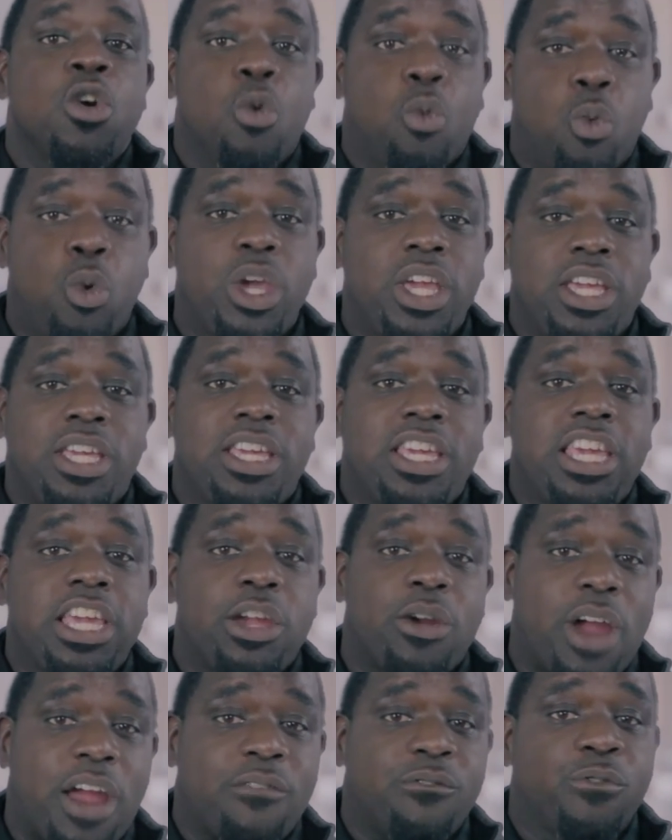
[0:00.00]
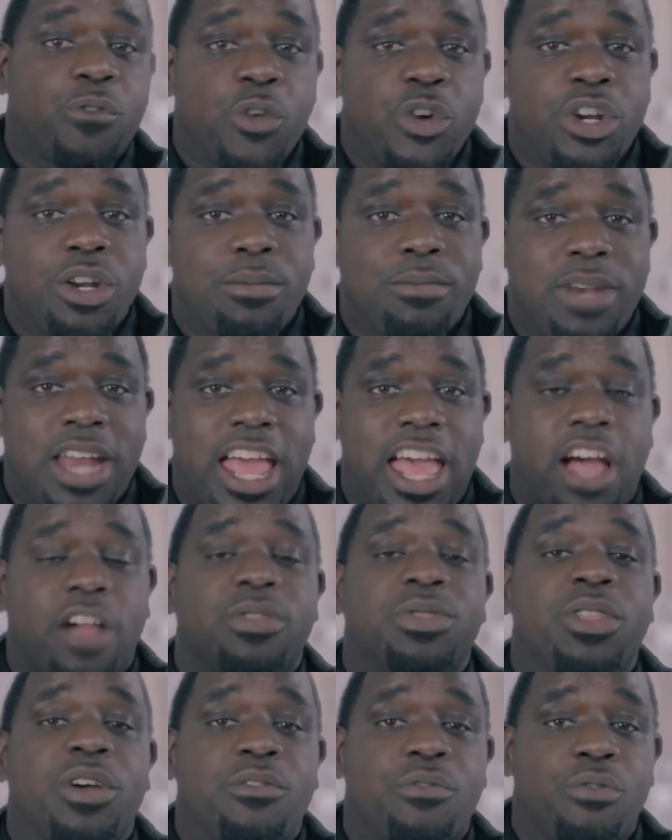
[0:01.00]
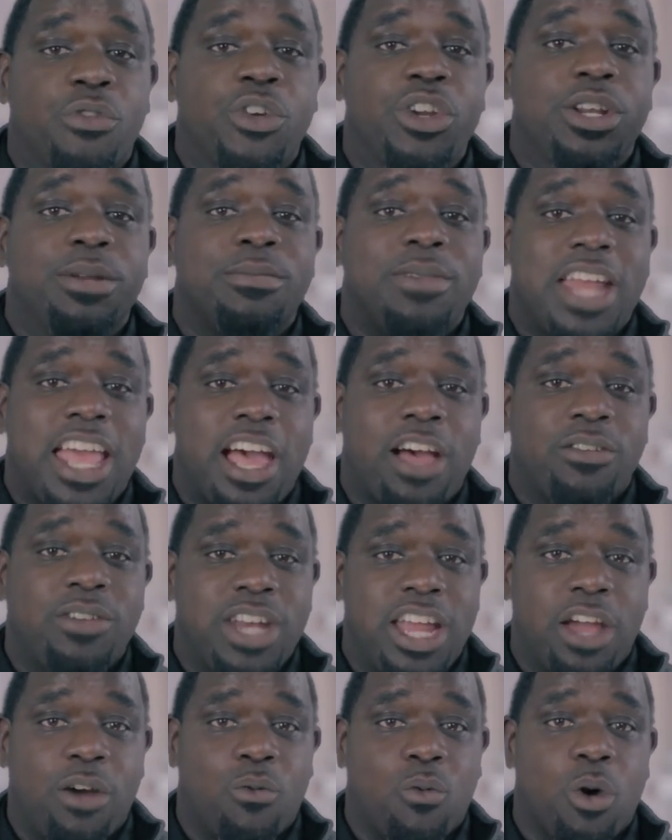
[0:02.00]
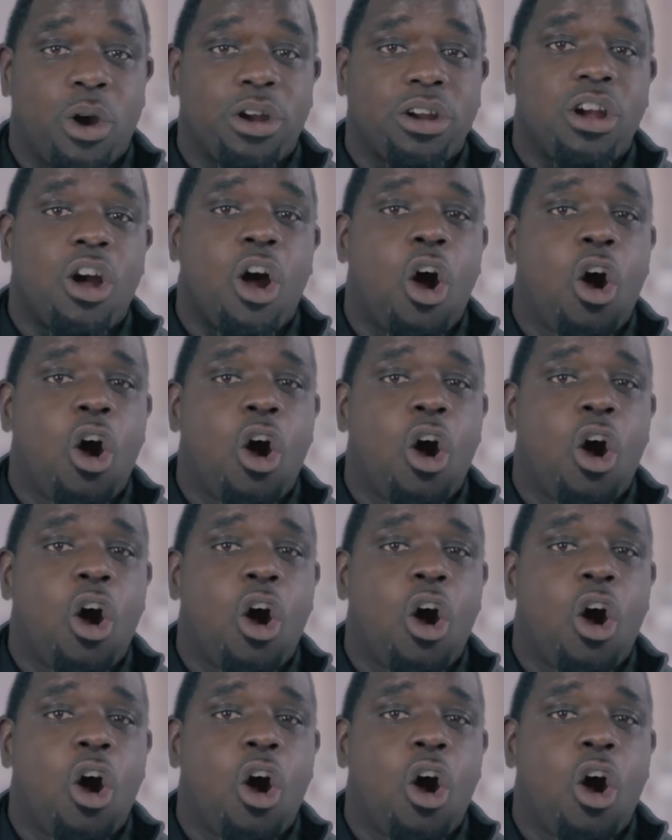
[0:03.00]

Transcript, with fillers: We here at Freedom Now, the Freedom Now Network,